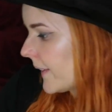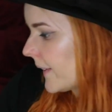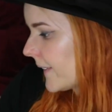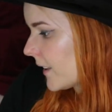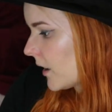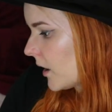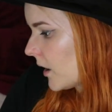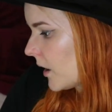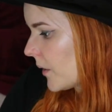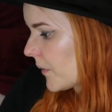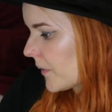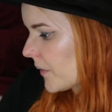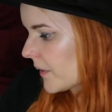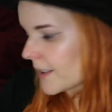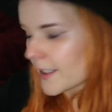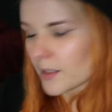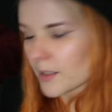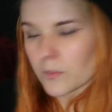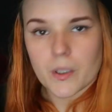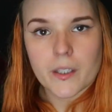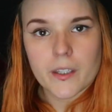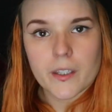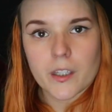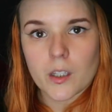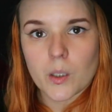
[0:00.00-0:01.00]
I'd start off this
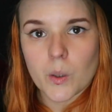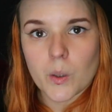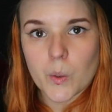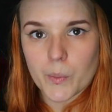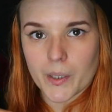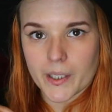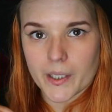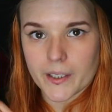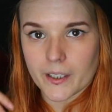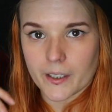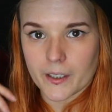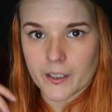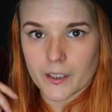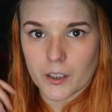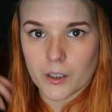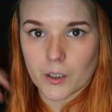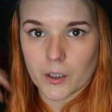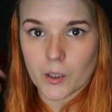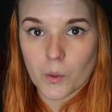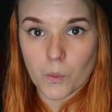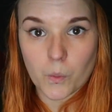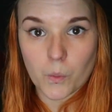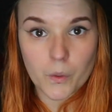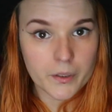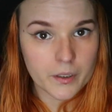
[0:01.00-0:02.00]
month by telling
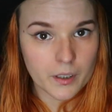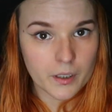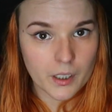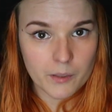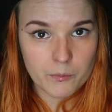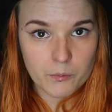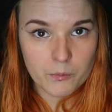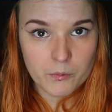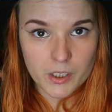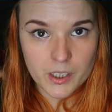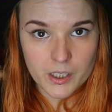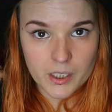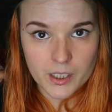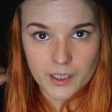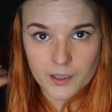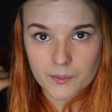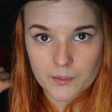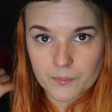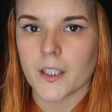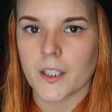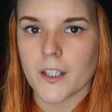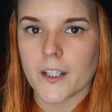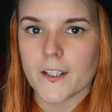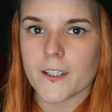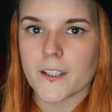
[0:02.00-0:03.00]
you what I'm reading.
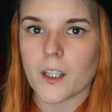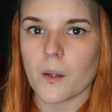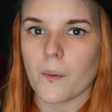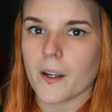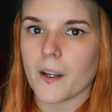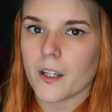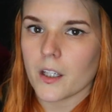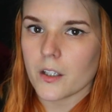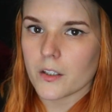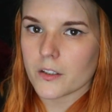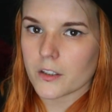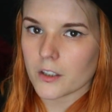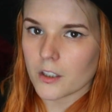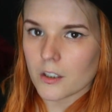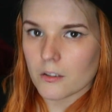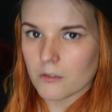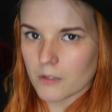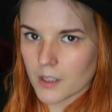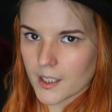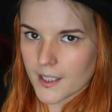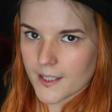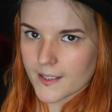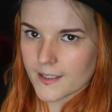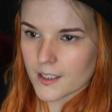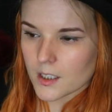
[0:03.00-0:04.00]
So I use
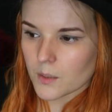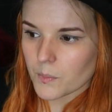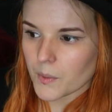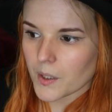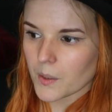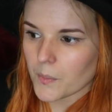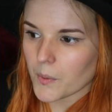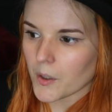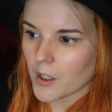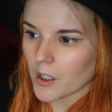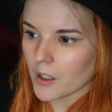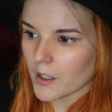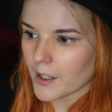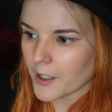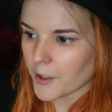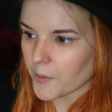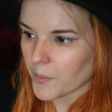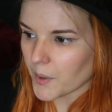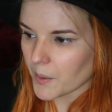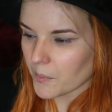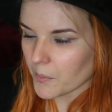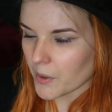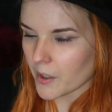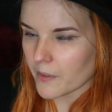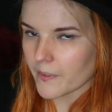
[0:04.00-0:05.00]
Goodreads as a big part of
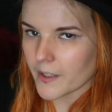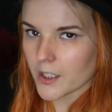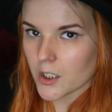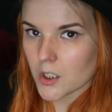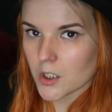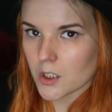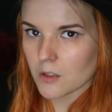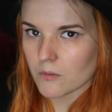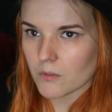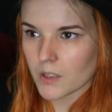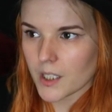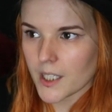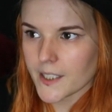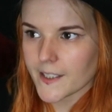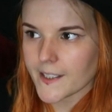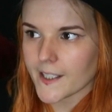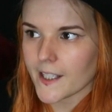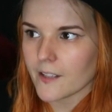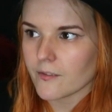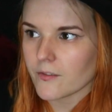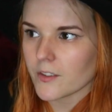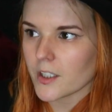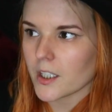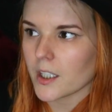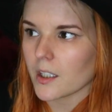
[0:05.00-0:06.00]
my motivation to read, and
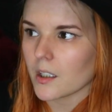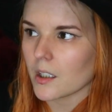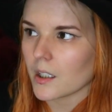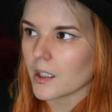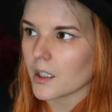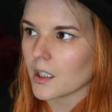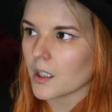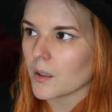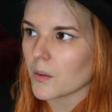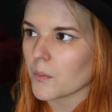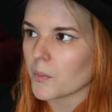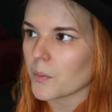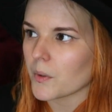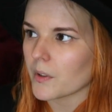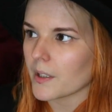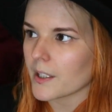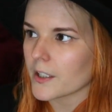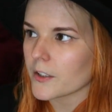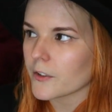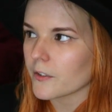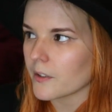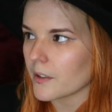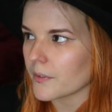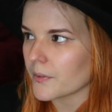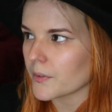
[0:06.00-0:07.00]
every year for the
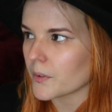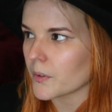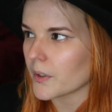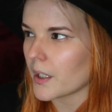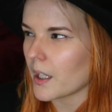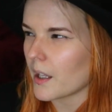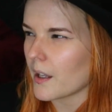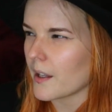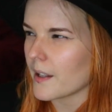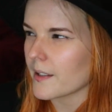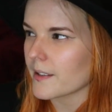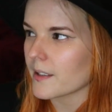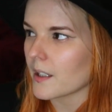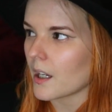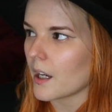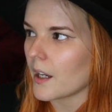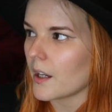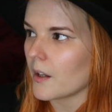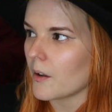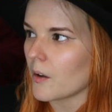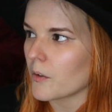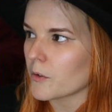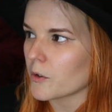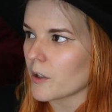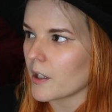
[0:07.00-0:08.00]
last 3 or 4 years
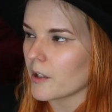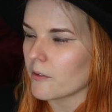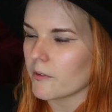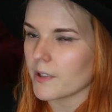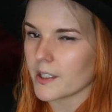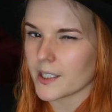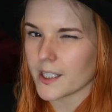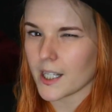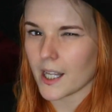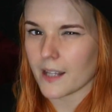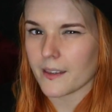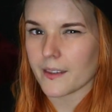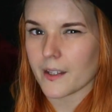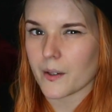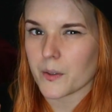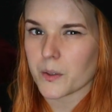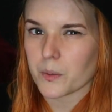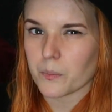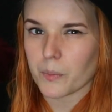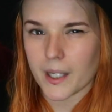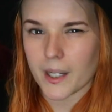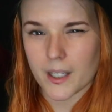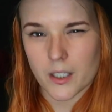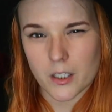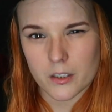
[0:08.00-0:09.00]
I try and read
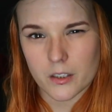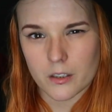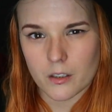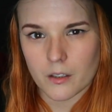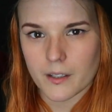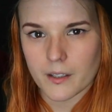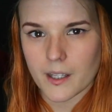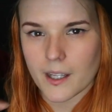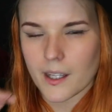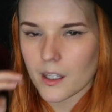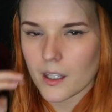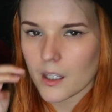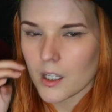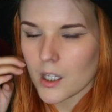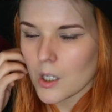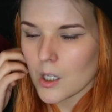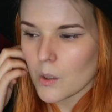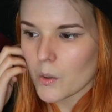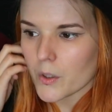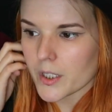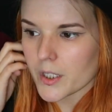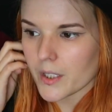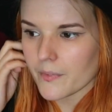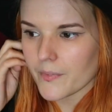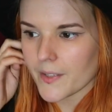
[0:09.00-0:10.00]
10,000 pages on there,
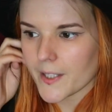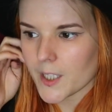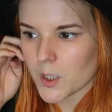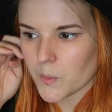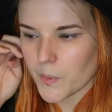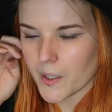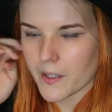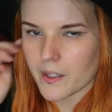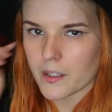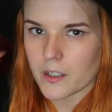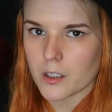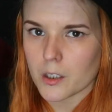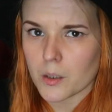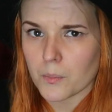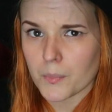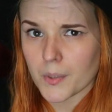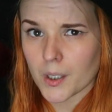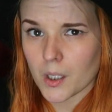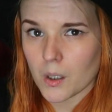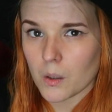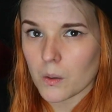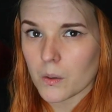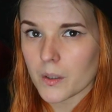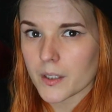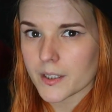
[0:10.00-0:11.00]
which I find is better than the number
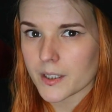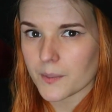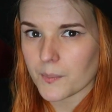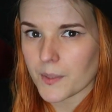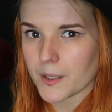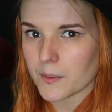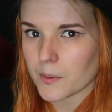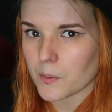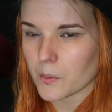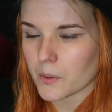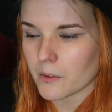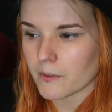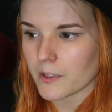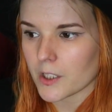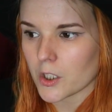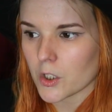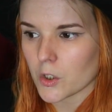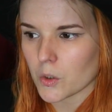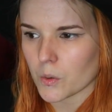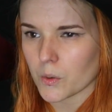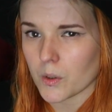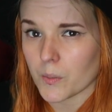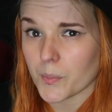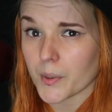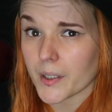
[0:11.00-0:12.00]
goal because it makes me want to read
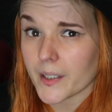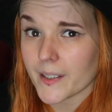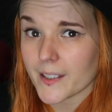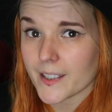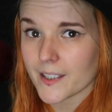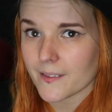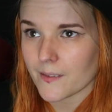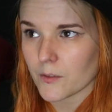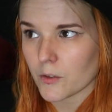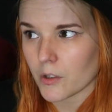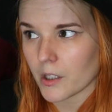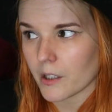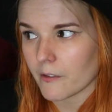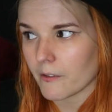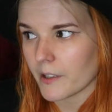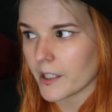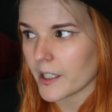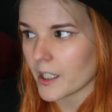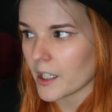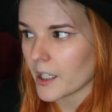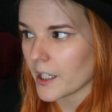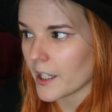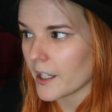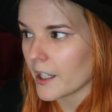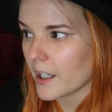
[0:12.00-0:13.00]
shorter books if I'm trying to read
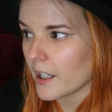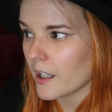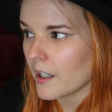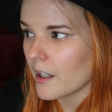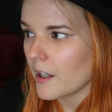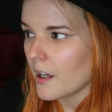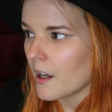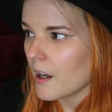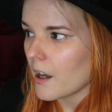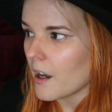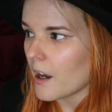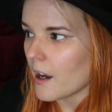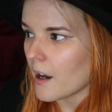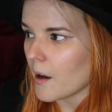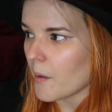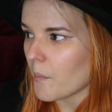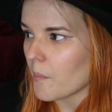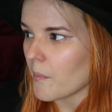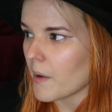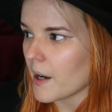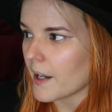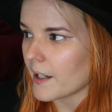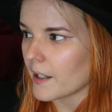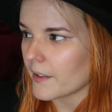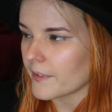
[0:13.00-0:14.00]
higher.
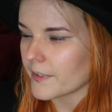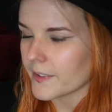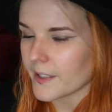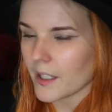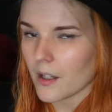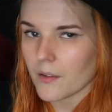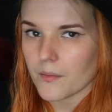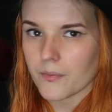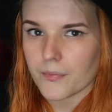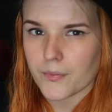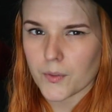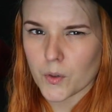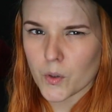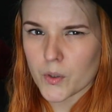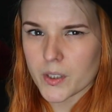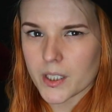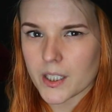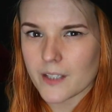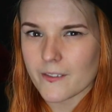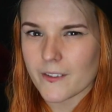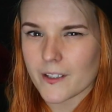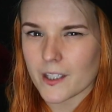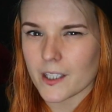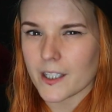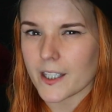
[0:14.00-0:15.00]
And I've set
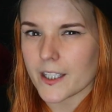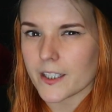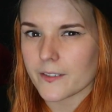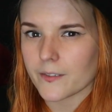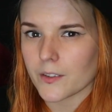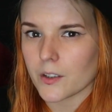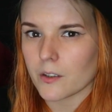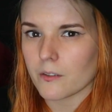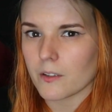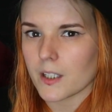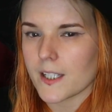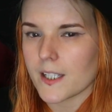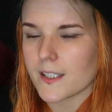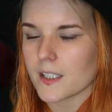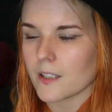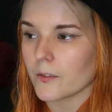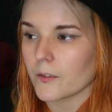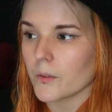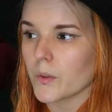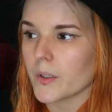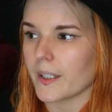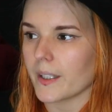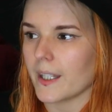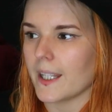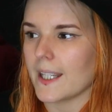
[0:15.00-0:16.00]
40 for the last few years, and I've
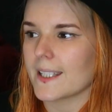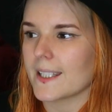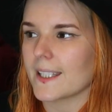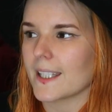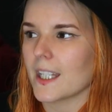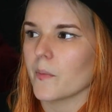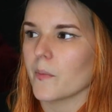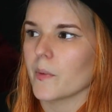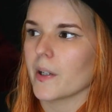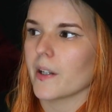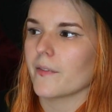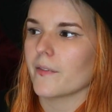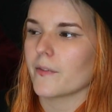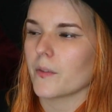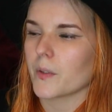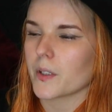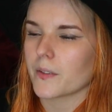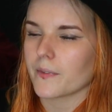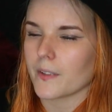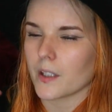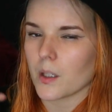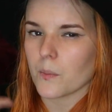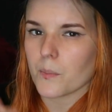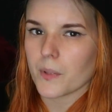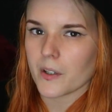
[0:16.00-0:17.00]
always hit it, but I've always
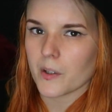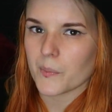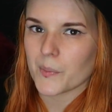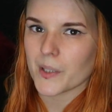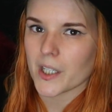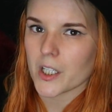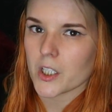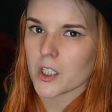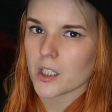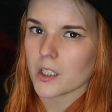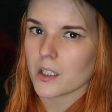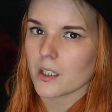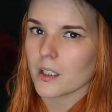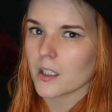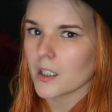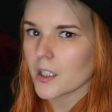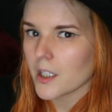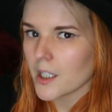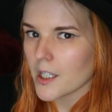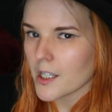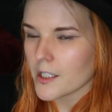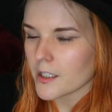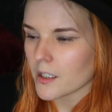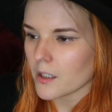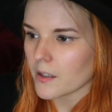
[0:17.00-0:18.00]
felt a bit of pressure.
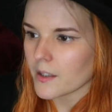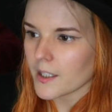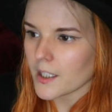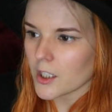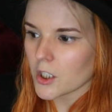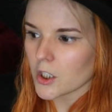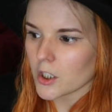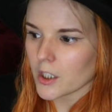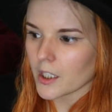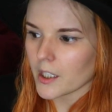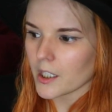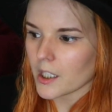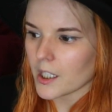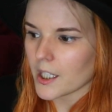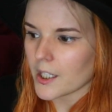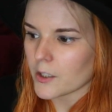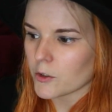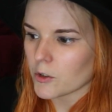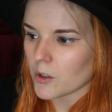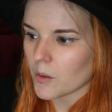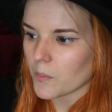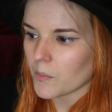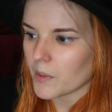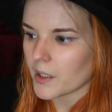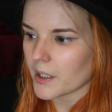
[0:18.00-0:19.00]
So this year I
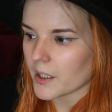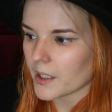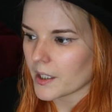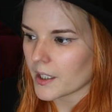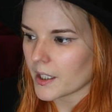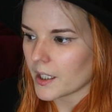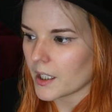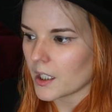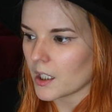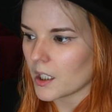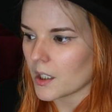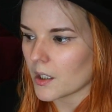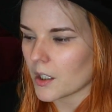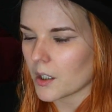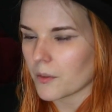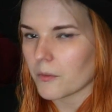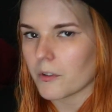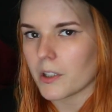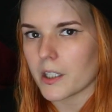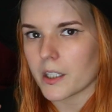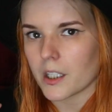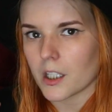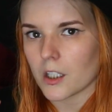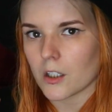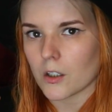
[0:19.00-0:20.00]
dropped my
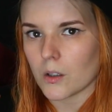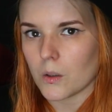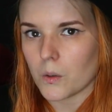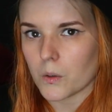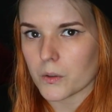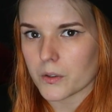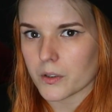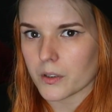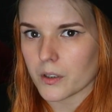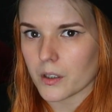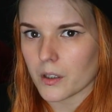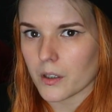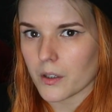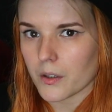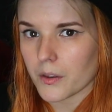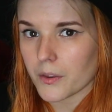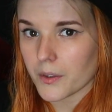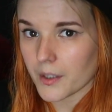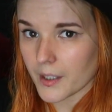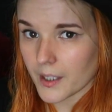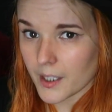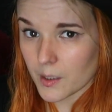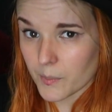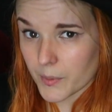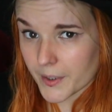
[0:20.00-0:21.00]
reading goal to
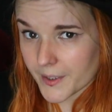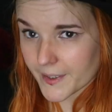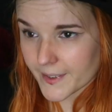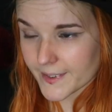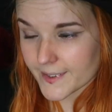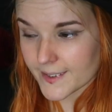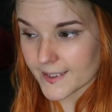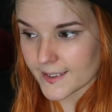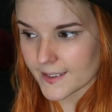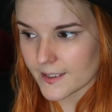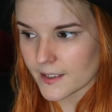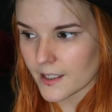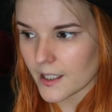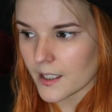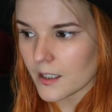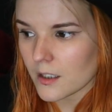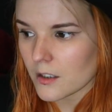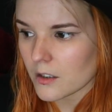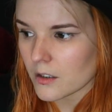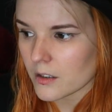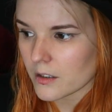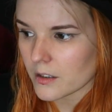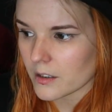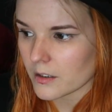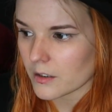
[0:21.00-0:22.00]
30 books instead,
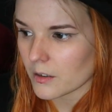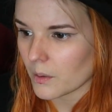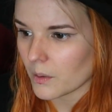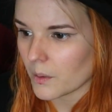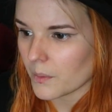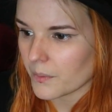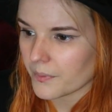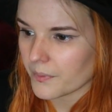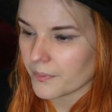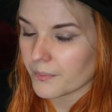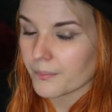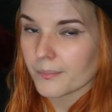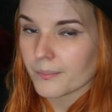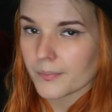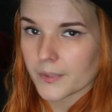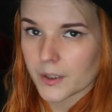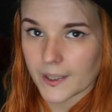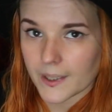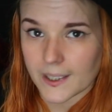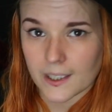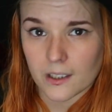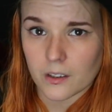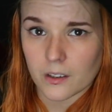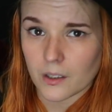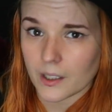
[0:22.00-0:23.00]
just to sort of, so
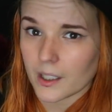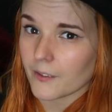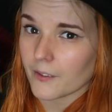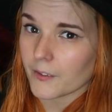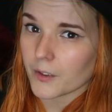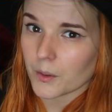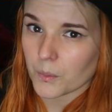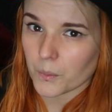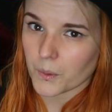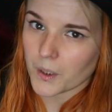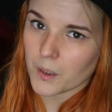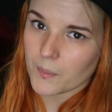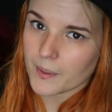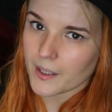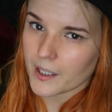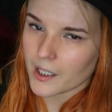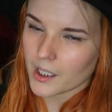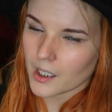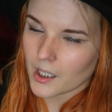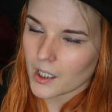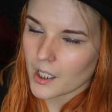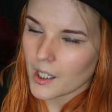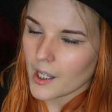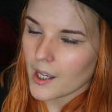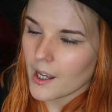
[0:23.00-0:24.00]
I didn't have to worry about
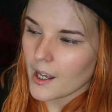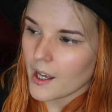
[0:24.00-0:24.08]
it.